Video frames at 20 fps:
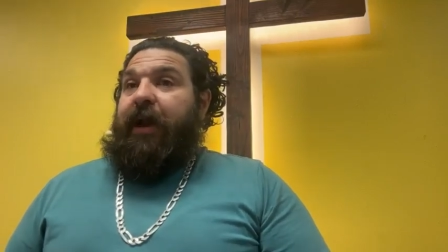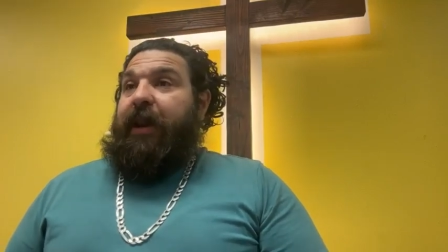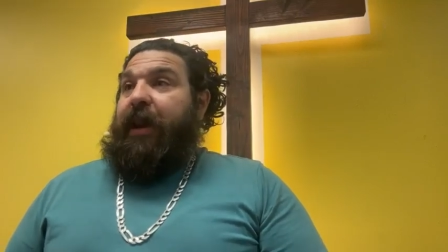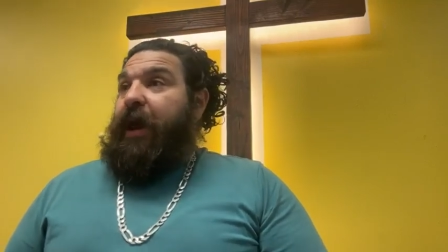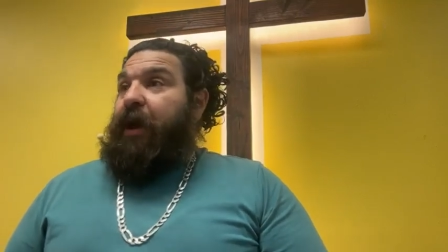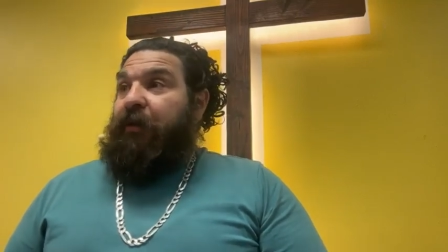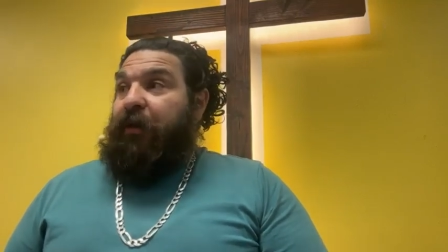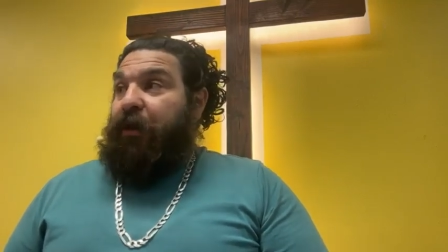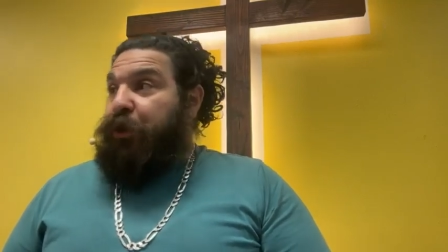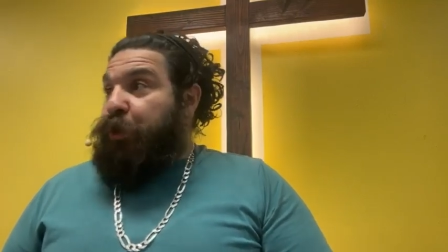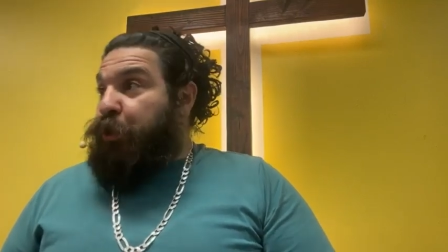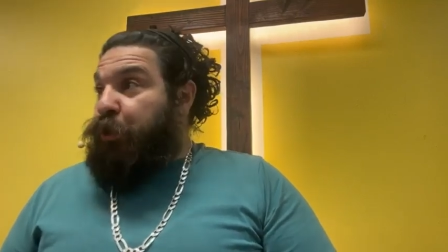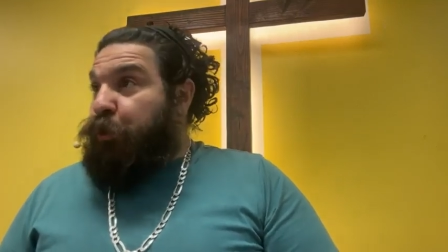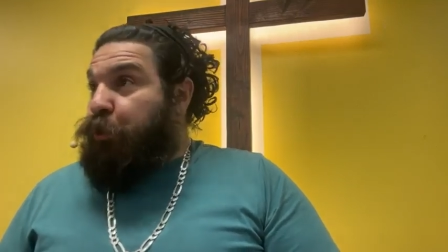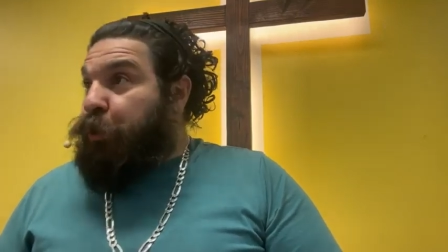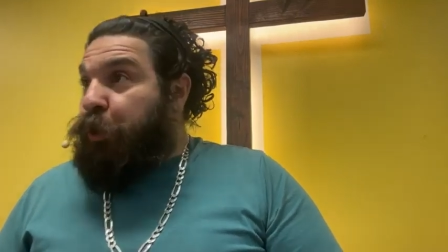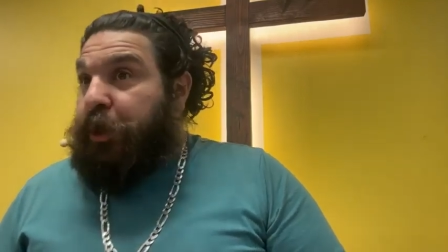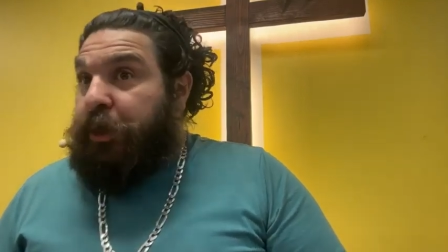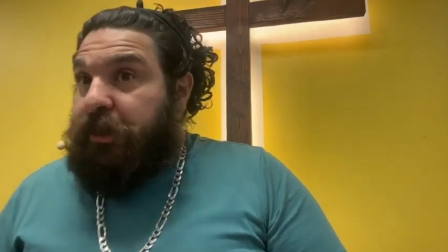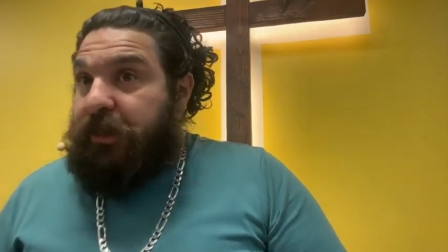and how they
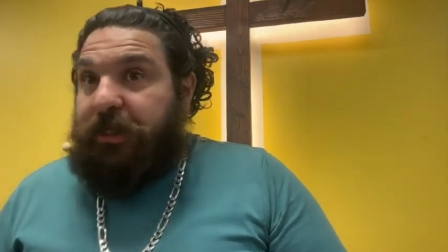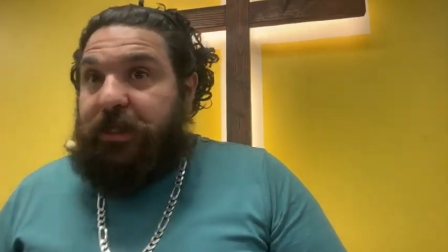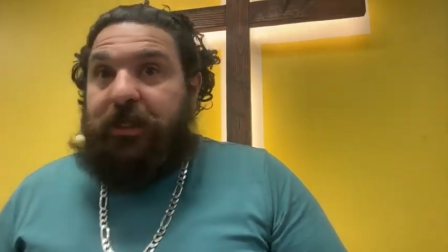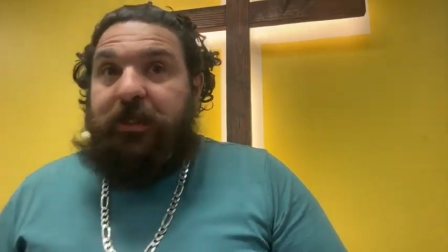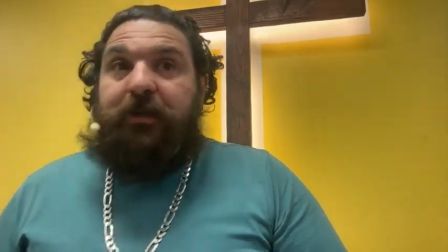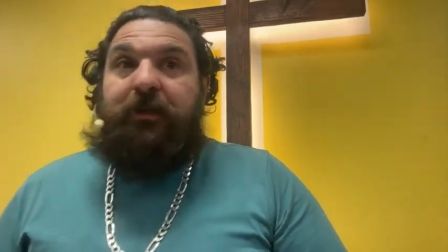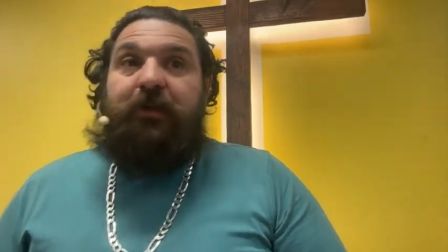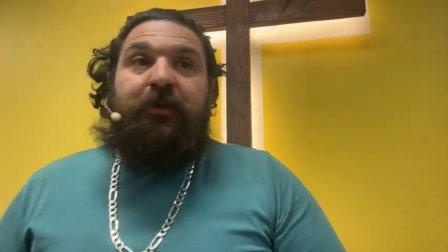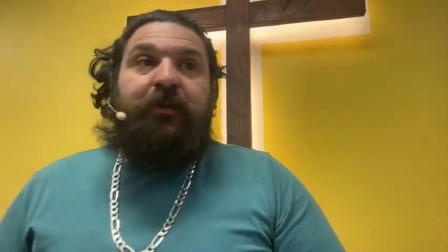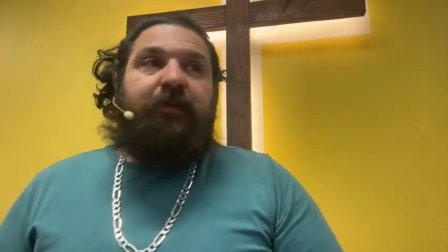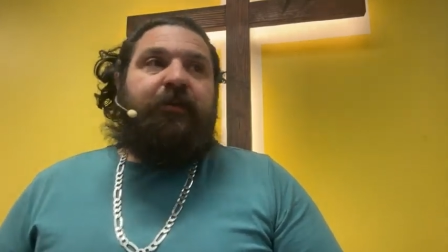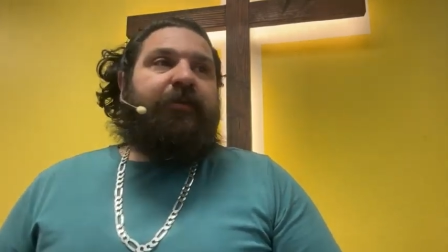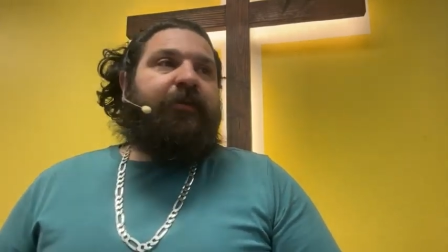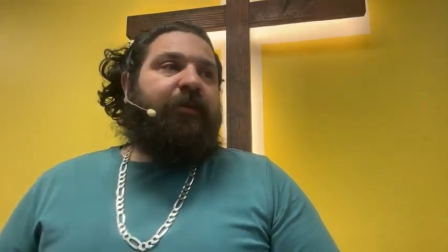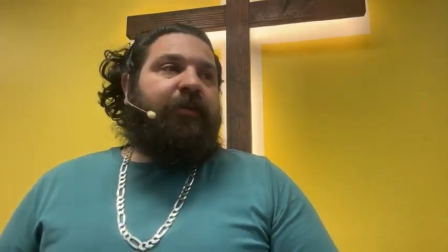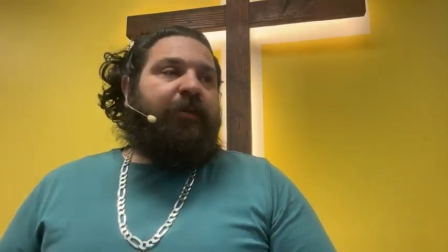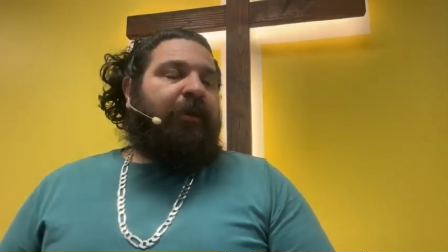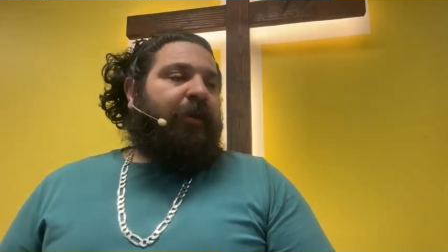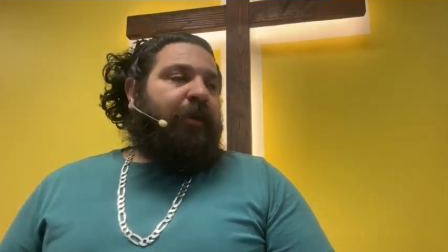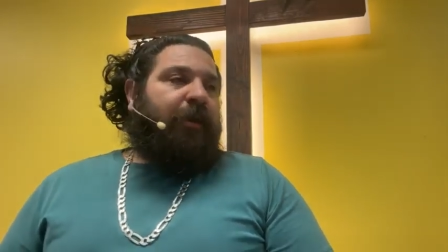do good deeds
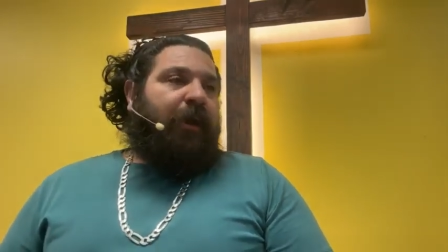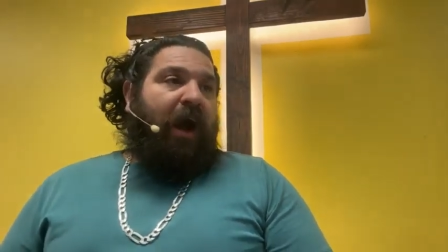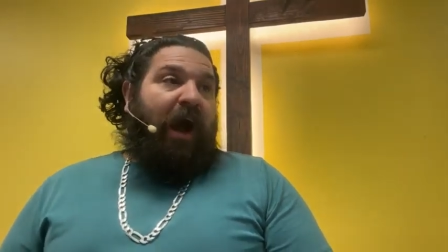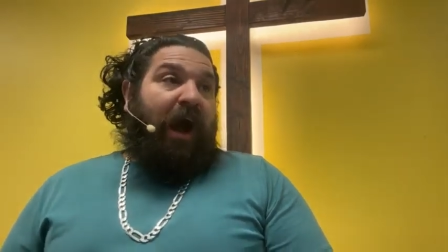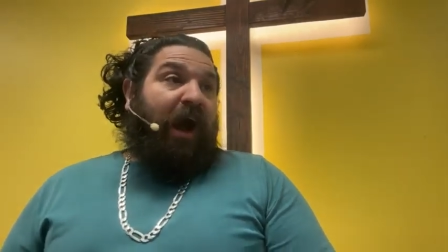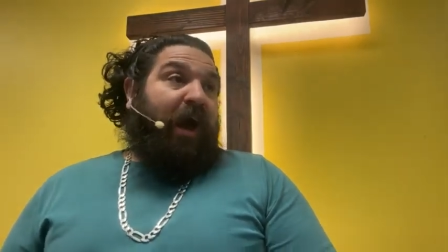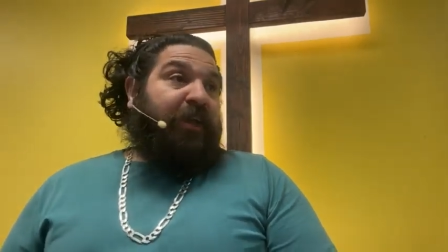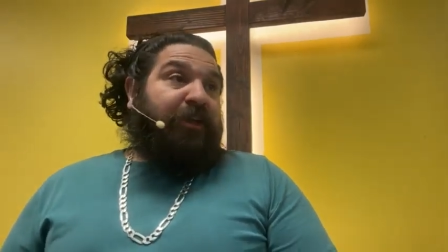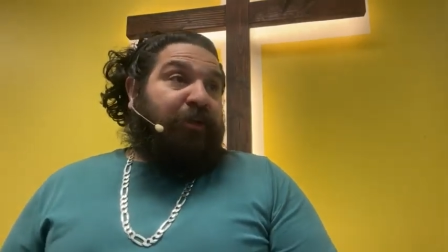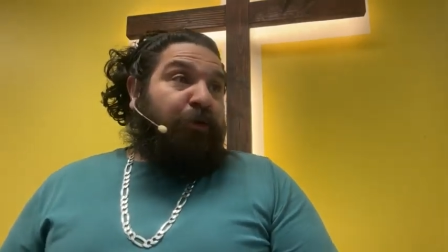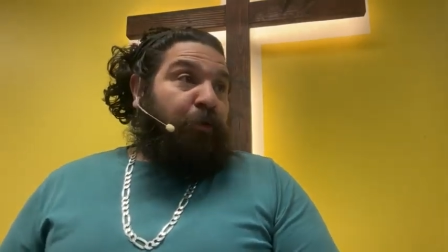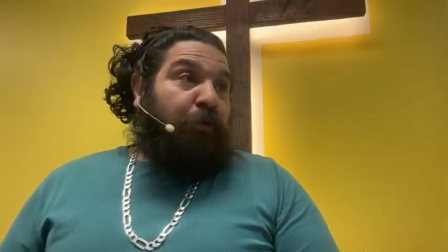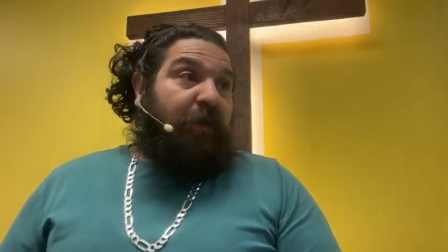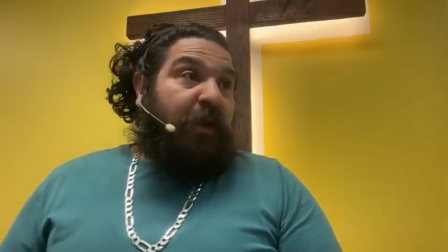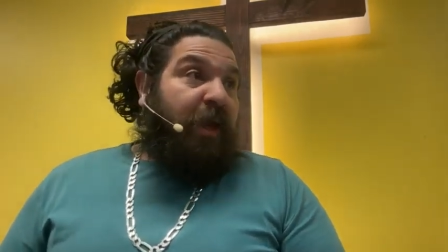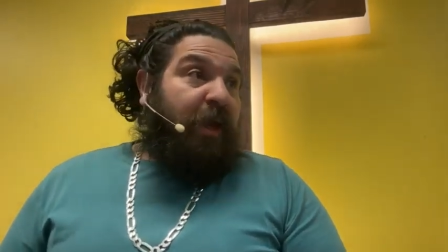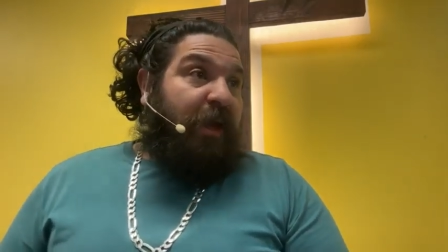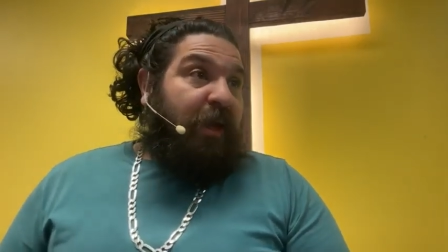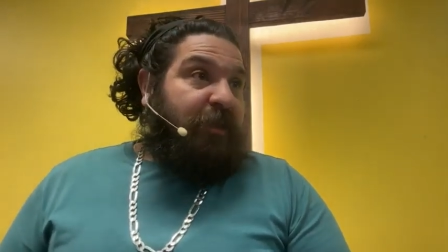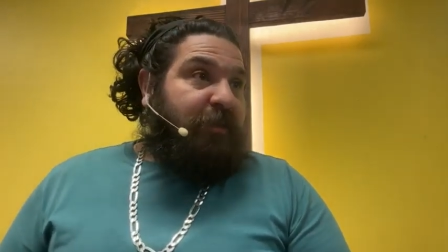and I do
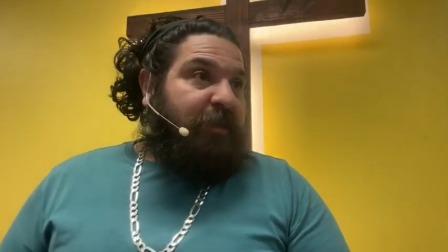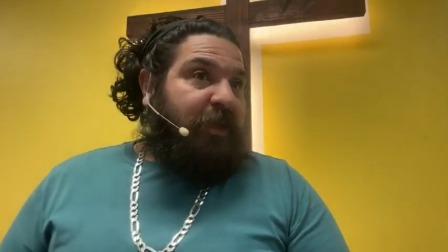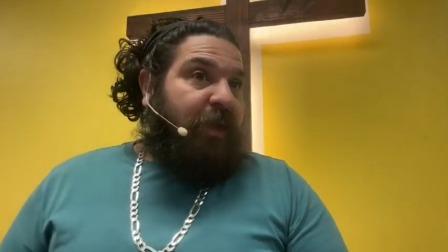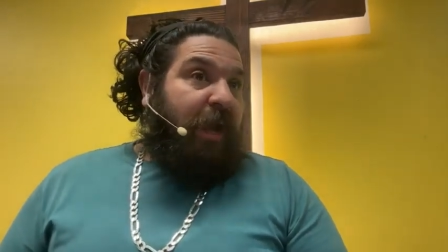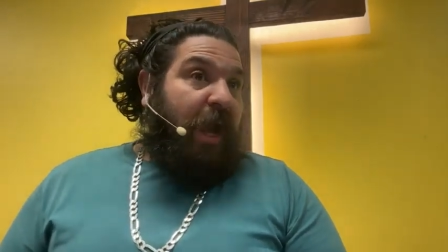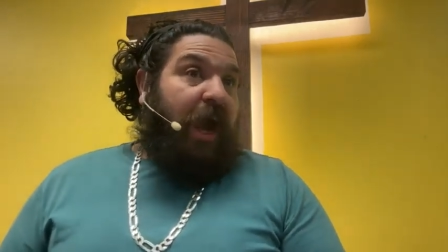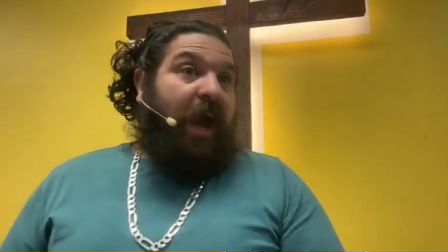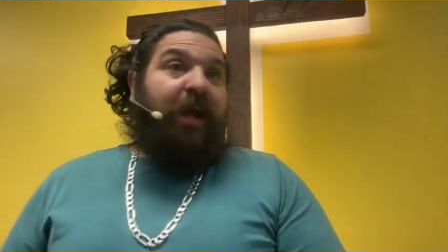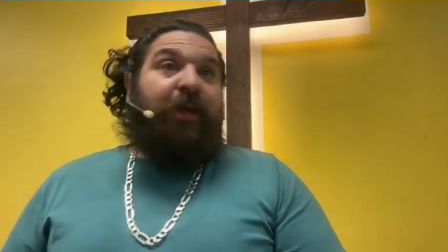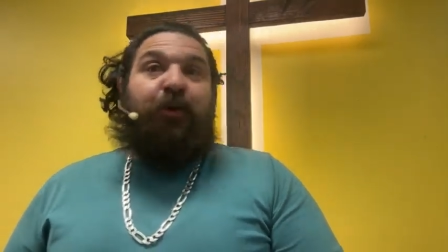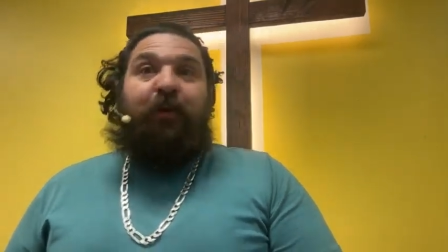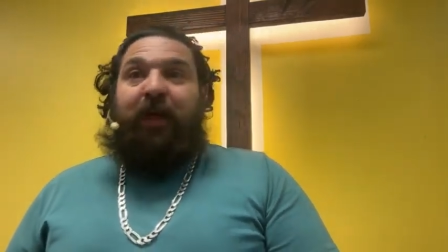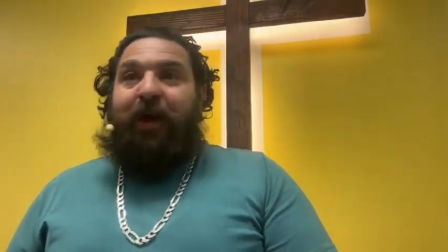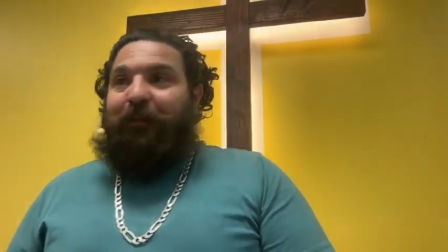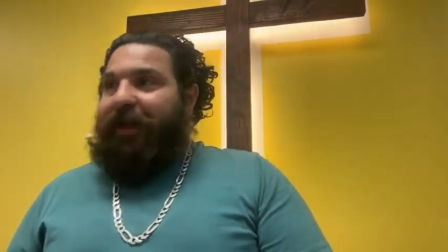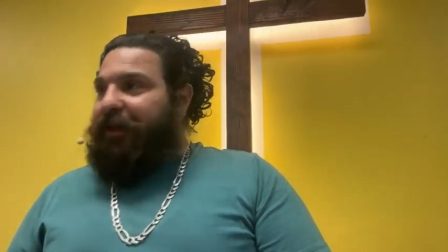this and I do that,